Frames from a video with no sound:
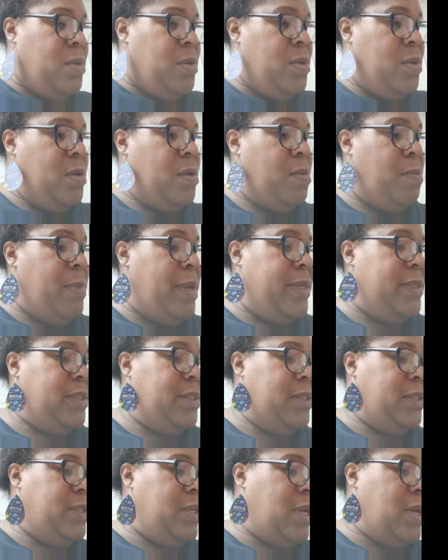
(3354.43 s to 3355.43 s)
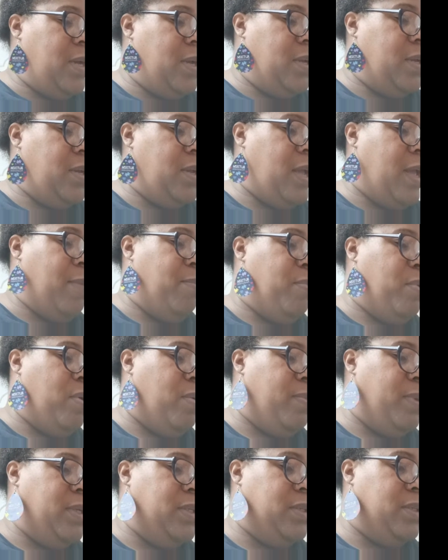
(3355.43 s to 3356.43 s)
Well, my son had
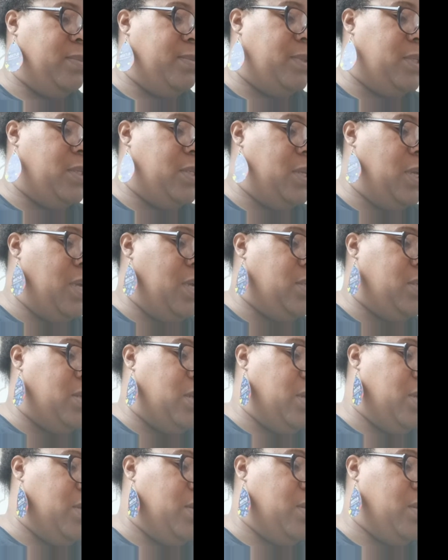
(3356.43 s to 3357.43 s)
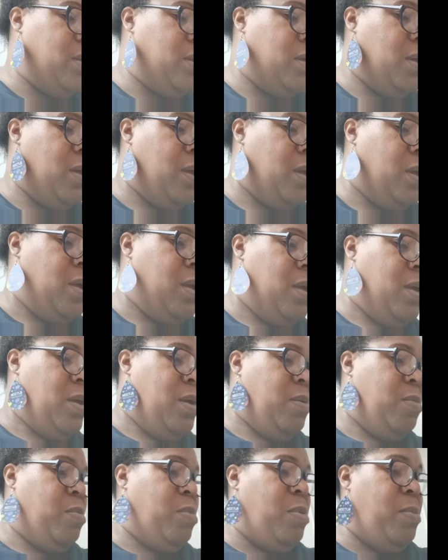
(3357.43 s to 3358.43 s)
bought me some seasoning
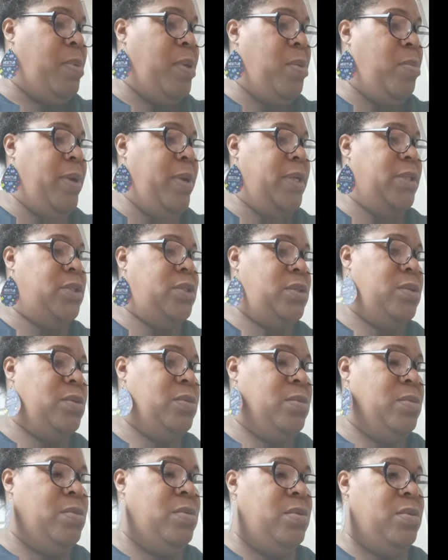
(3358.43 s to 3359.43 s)
when we went to